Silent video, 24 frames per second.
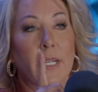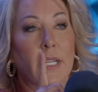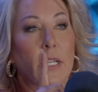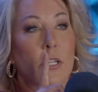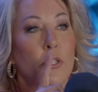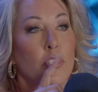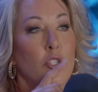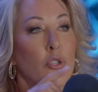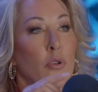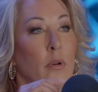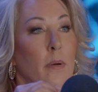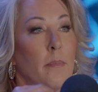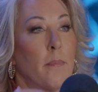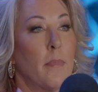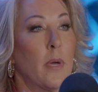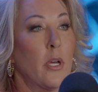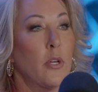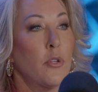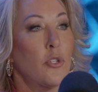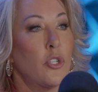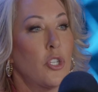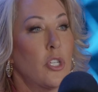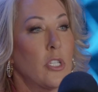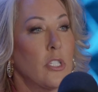because your
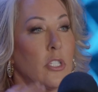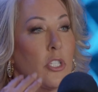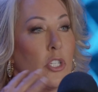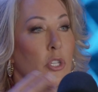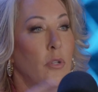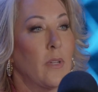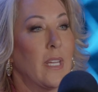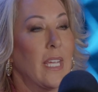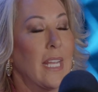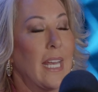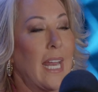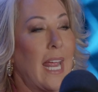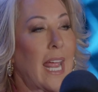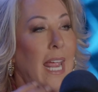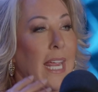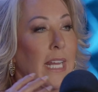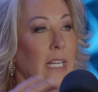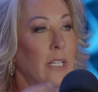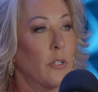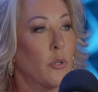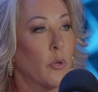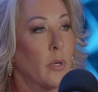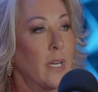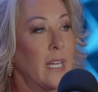emotions, you get
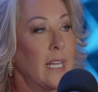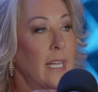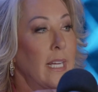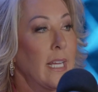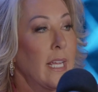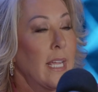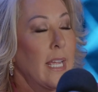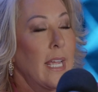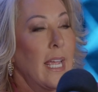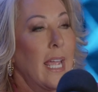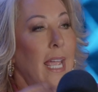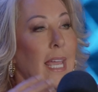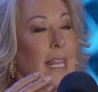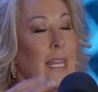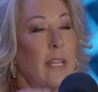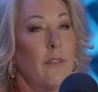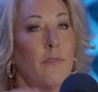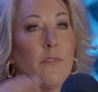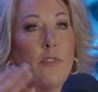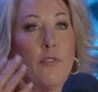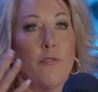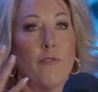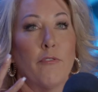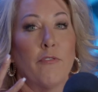angry, and
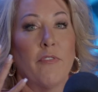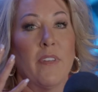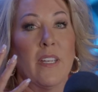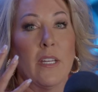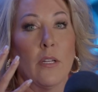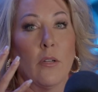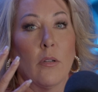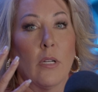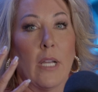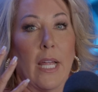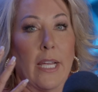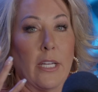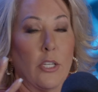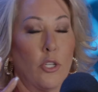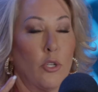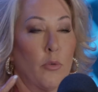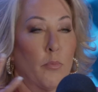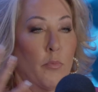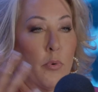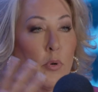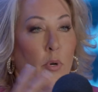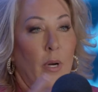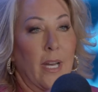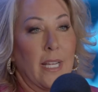if you feel like you're
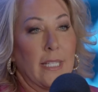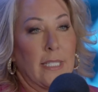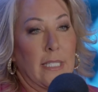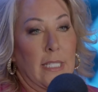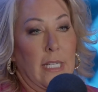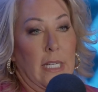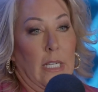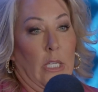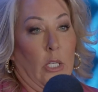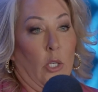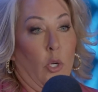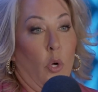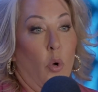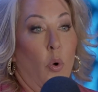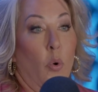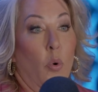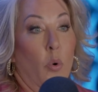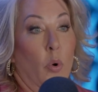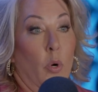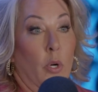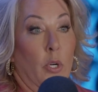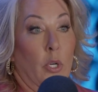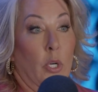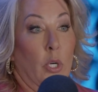pressed in a
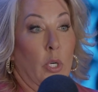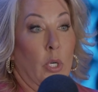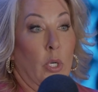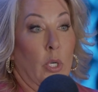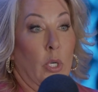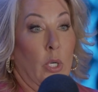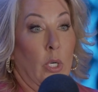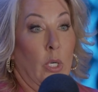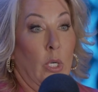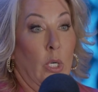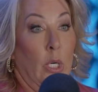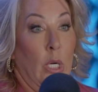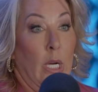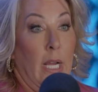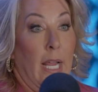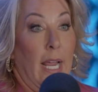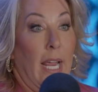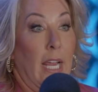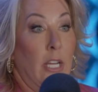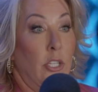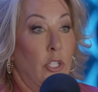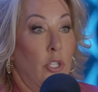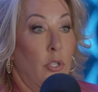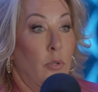corner
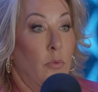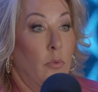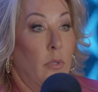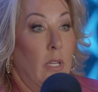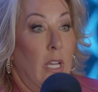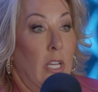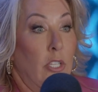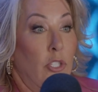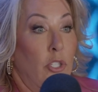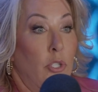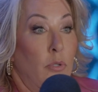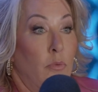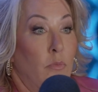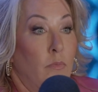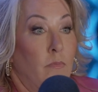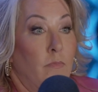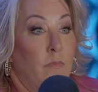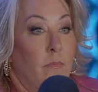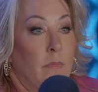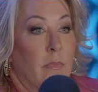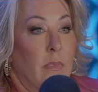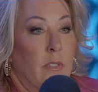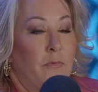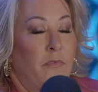and you
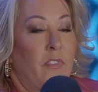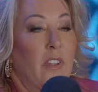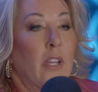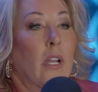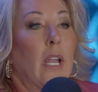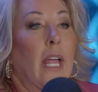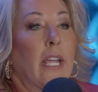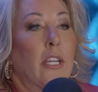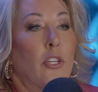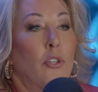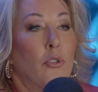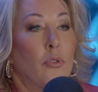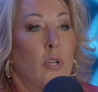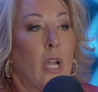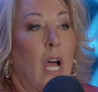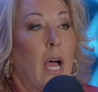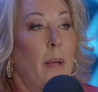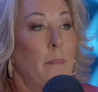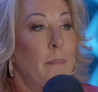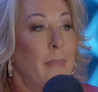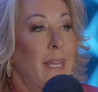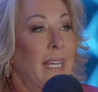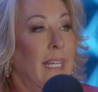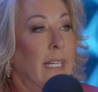feel like you're
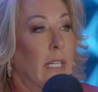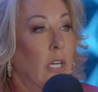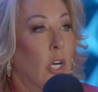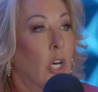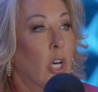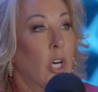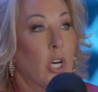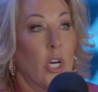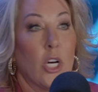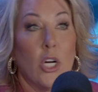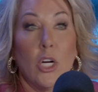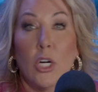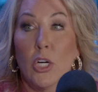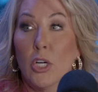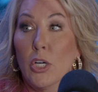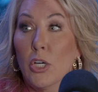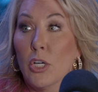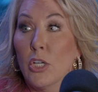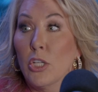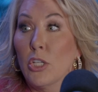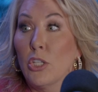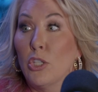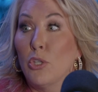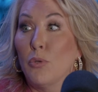not being
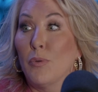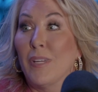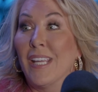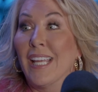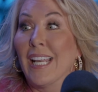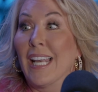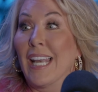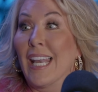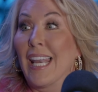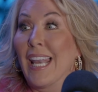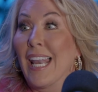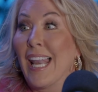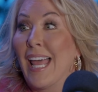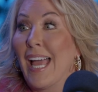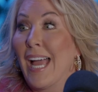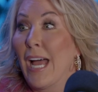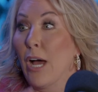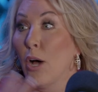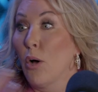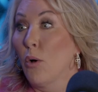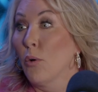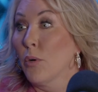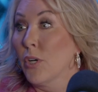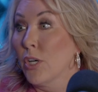heard, you get
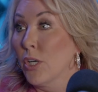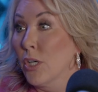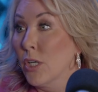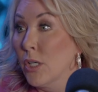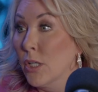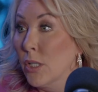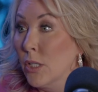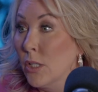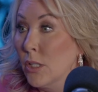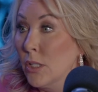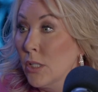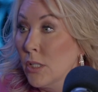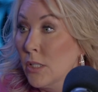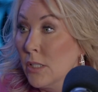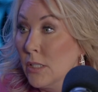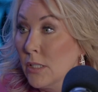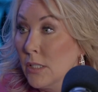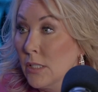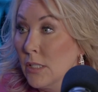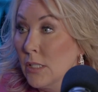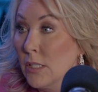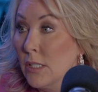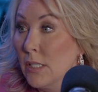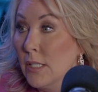louder.
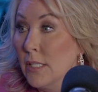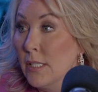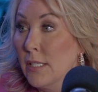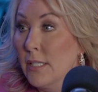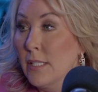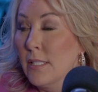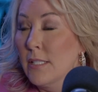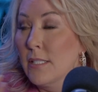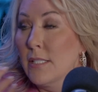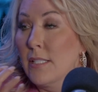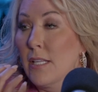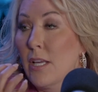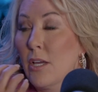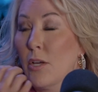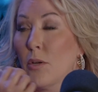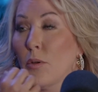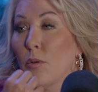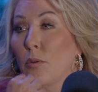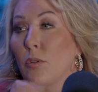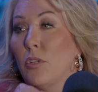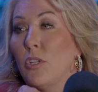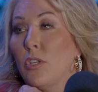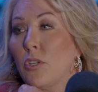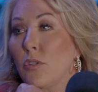
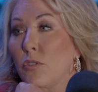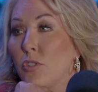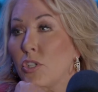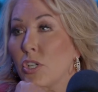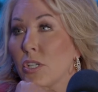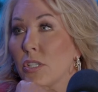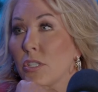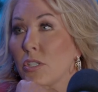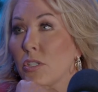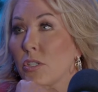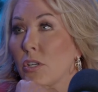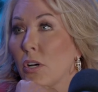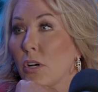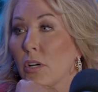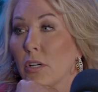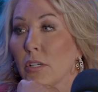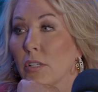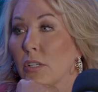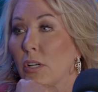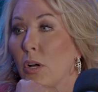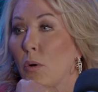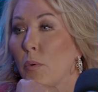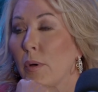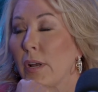So you just
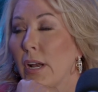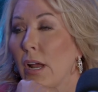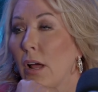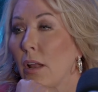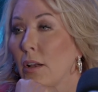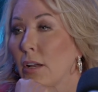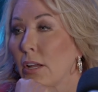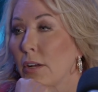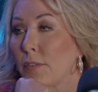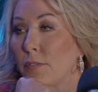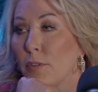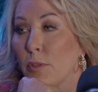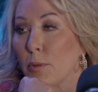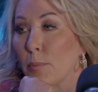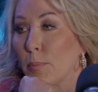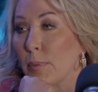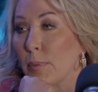start going all over the